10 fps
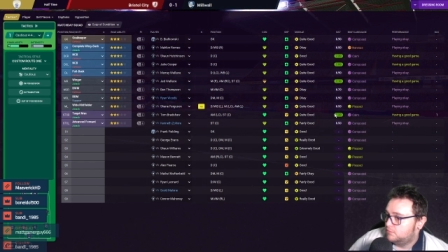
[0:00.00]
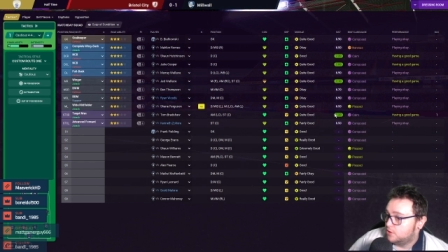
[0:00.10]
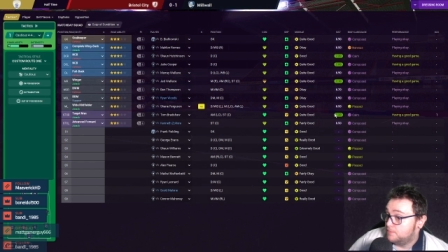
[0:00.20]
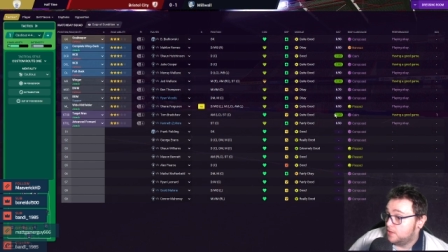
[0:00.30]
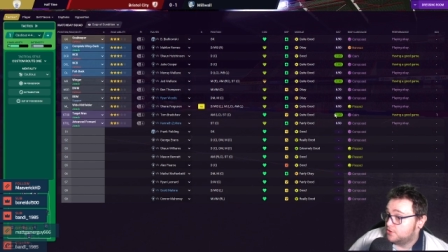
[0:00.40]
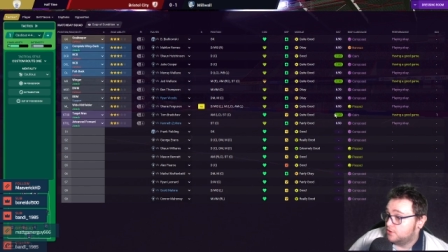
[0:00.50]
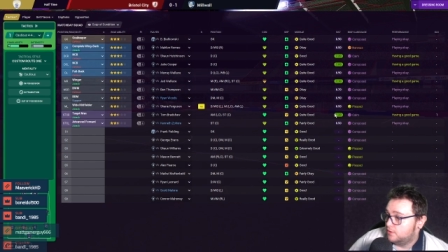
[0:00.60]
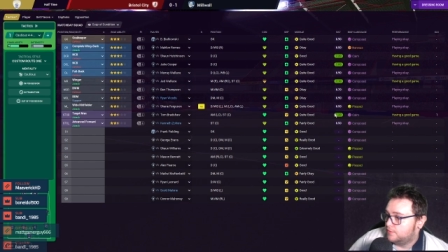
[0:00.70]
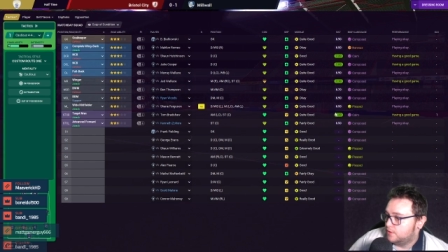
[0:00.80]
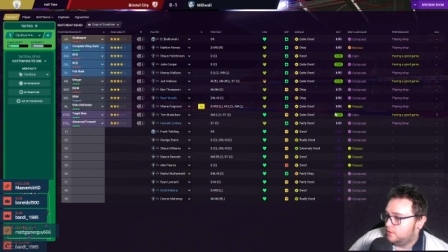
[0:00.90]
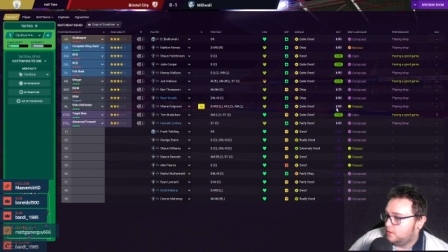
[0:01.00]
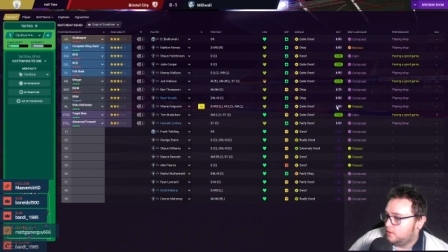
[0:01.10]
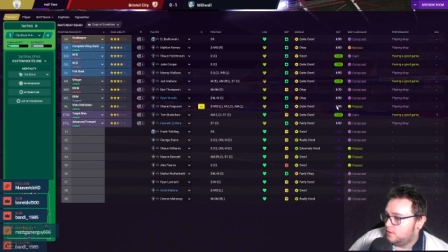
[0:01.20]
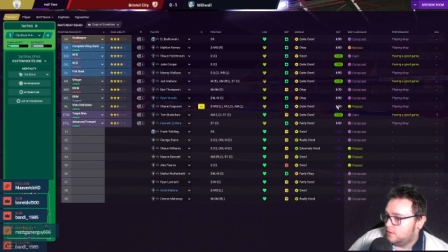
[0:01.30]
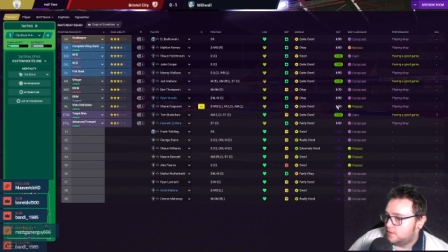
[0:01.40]
Sorry, Bradshaw off, sorry.
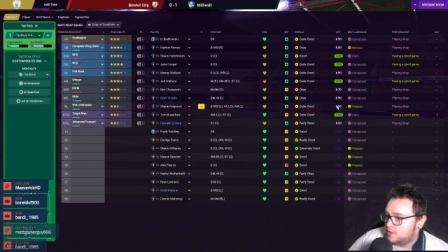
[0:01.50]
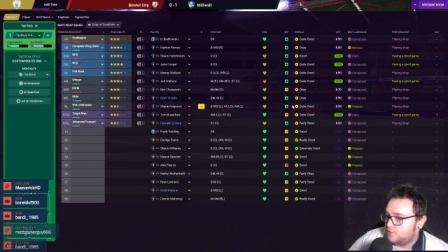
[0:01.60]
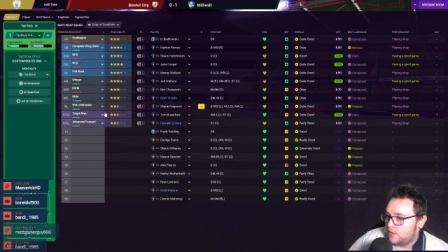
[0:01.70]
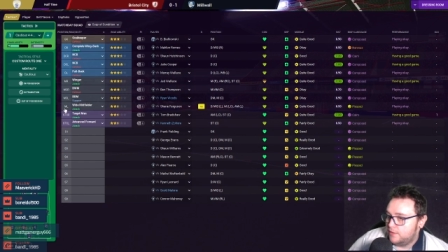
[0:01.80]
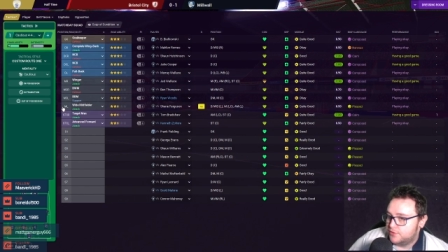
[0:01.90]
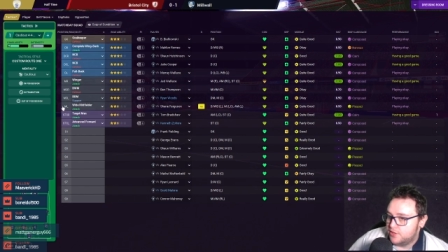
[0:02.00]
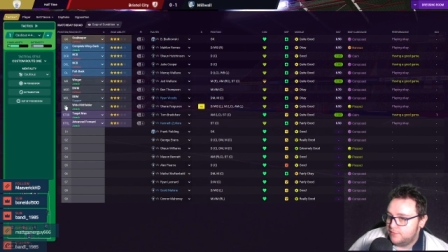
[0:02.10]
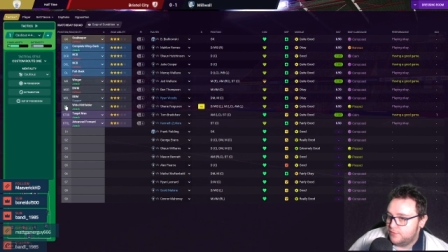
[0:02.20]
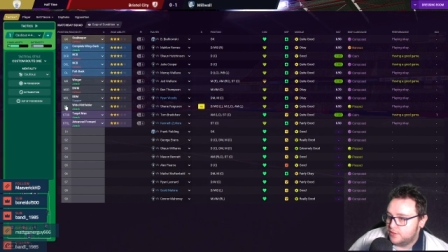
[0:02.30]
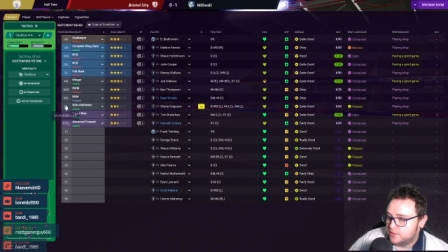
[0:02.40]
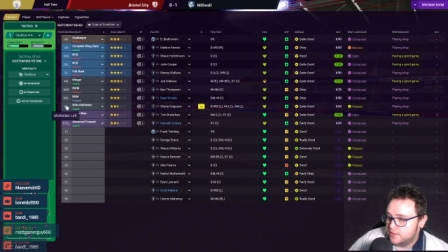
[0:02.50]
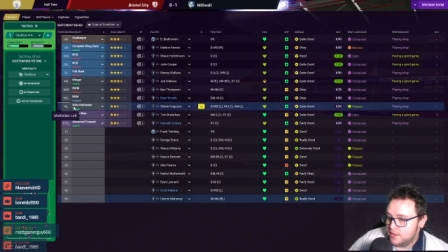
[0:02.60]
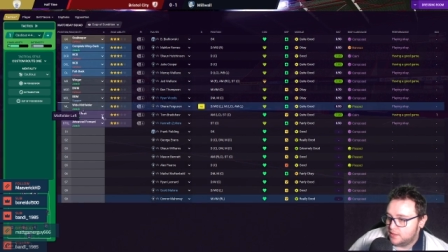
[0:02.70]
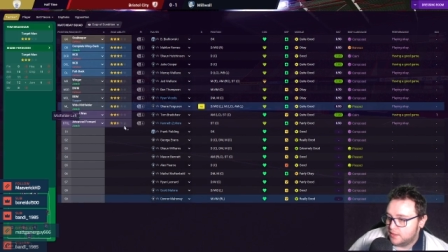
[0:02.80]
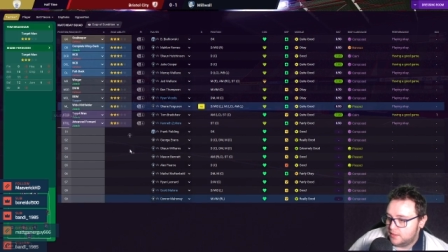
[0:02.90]
6-5, Shane Ferguson,
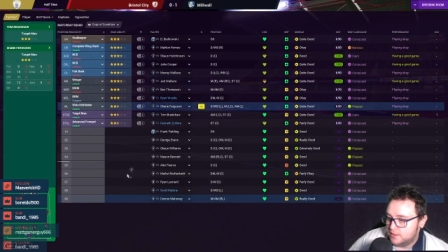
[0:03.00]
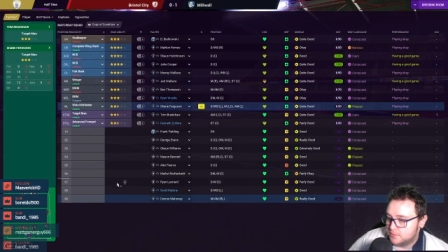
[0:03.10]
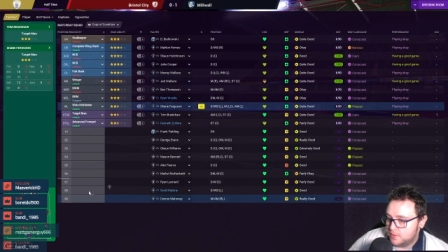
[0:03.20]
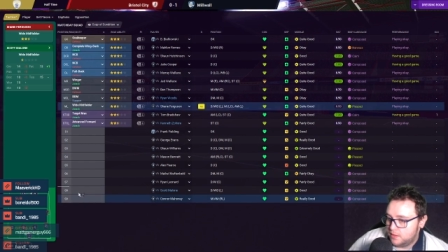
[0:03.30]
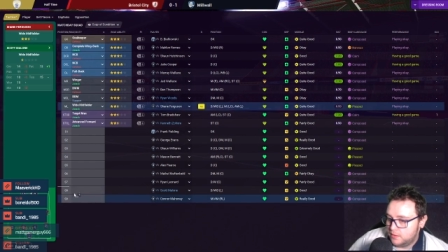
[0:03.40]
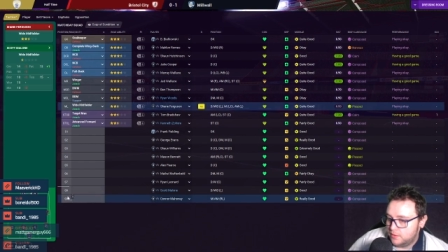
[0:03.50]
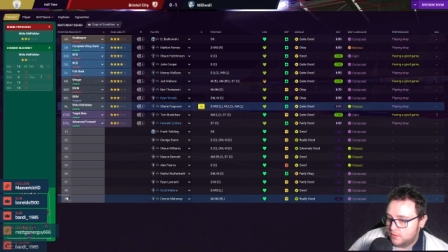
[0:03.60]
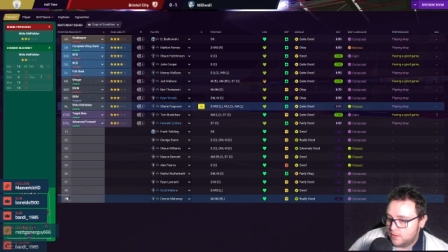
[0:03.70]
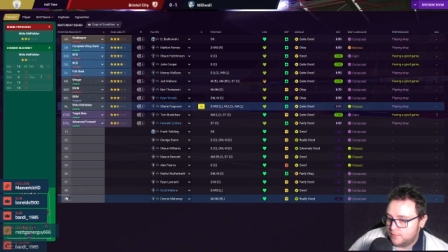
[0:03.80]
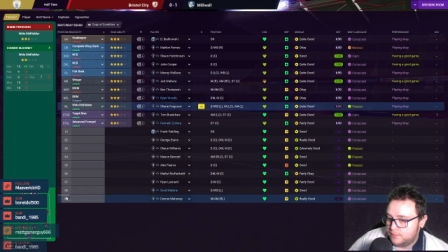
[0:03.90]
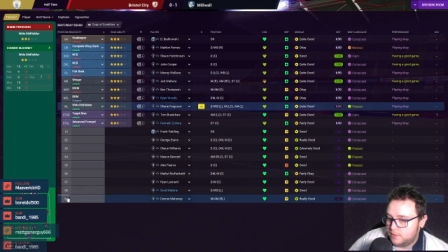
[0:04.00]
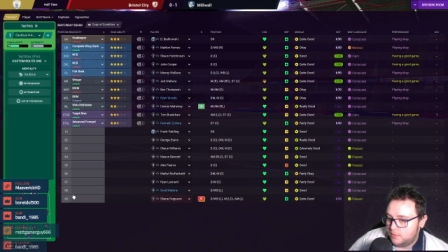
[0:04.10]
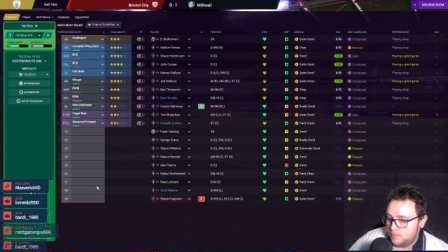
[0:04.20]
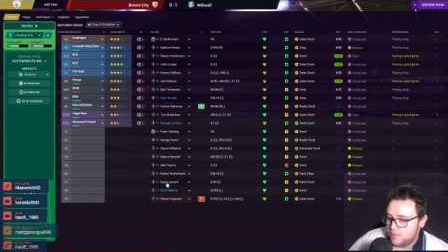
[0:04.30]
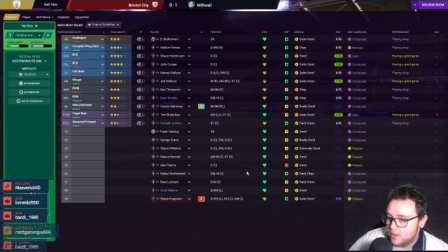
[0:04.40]
yellow card as well. You're off.
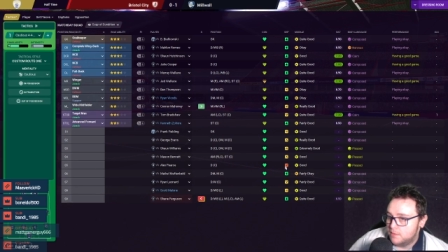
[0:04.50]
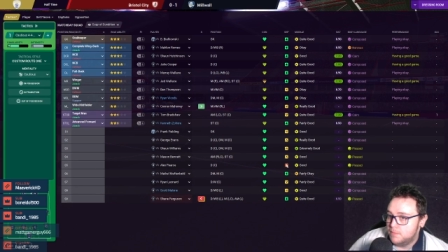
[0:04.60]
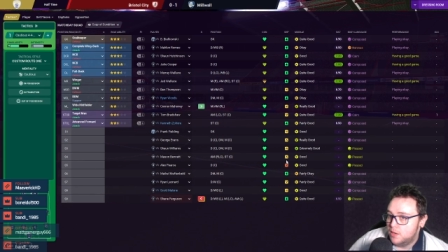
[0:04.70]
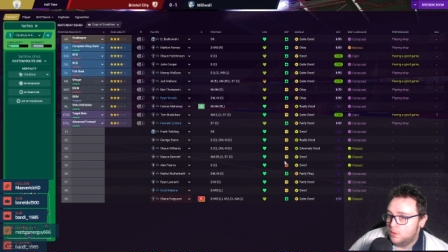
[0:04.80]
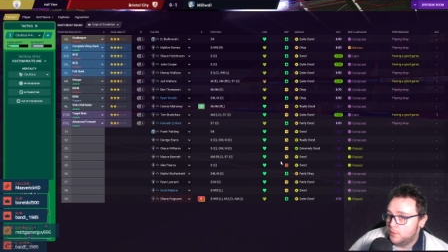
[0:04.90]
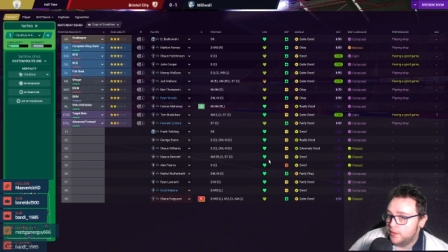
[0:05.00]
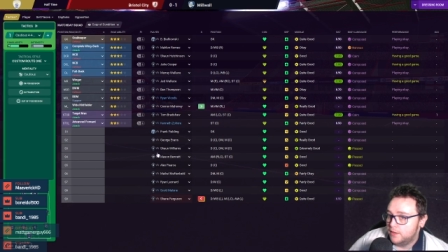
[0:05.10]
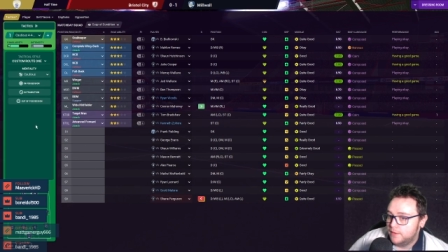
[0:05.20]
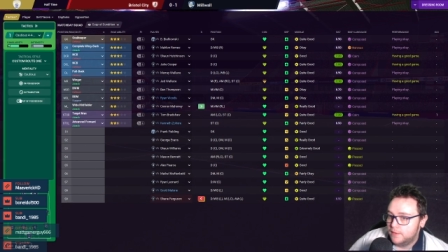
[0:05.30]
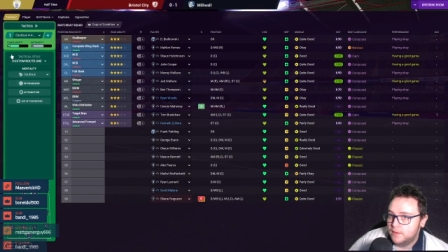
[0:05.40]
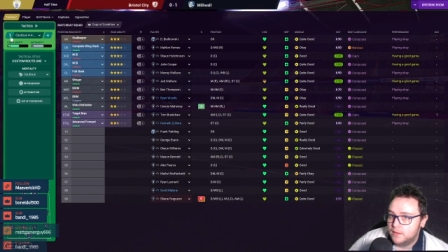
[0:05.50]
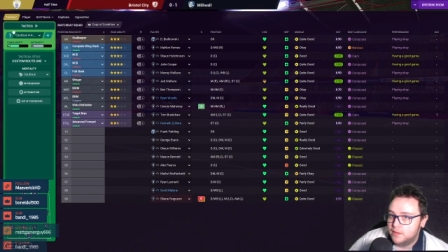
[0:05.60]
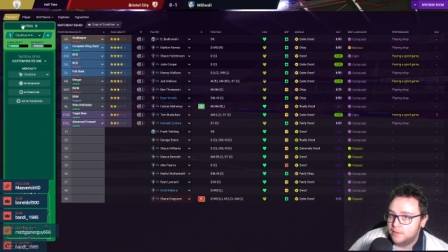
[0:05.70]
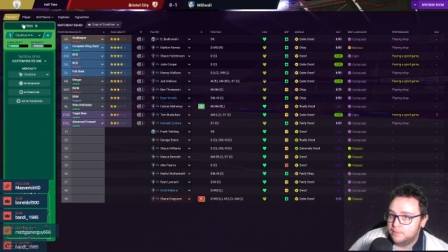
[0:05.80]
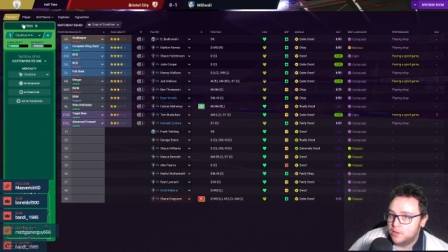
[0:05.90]
We'll bring on Mahoney.
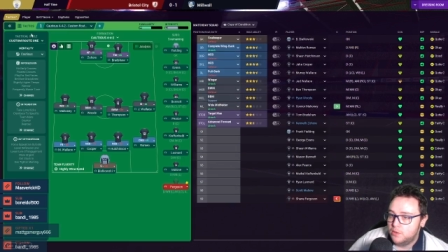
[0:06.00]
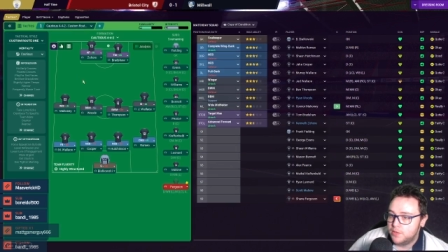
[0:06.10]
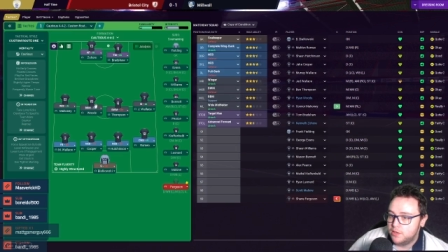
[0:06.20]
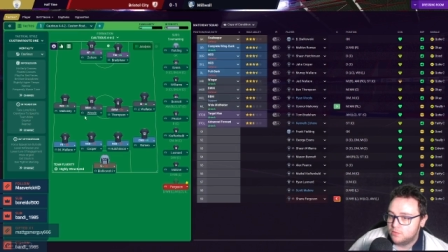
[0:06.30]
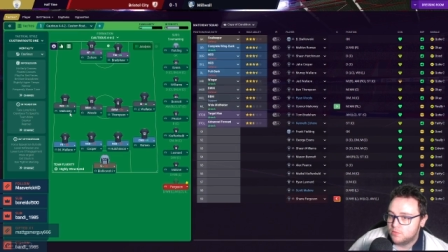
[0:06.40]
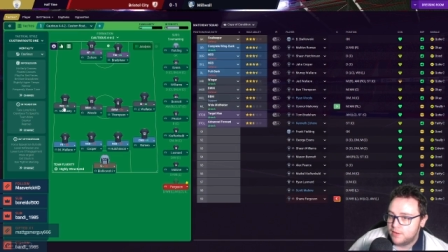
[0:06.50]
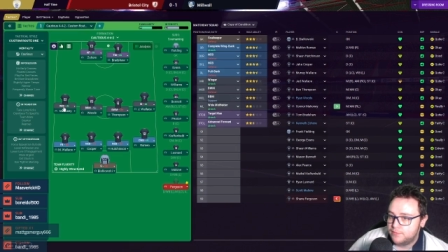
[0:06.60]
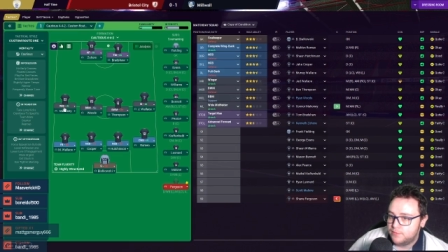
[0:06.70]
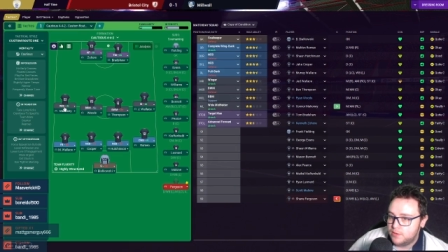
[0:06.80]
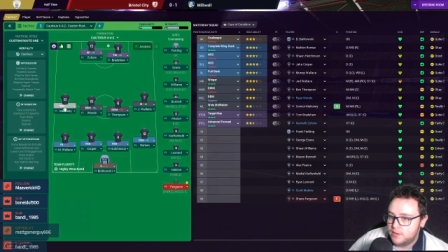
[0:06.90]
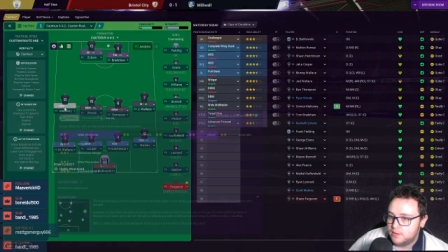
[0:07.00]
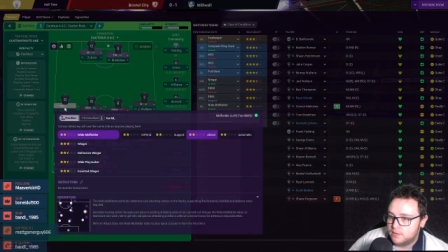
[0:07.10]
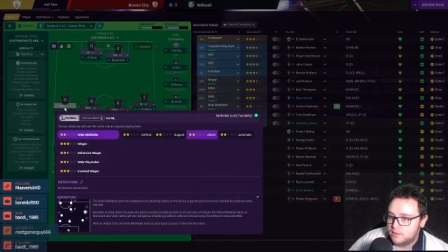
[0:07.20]
And Mahoney, you're right-footed?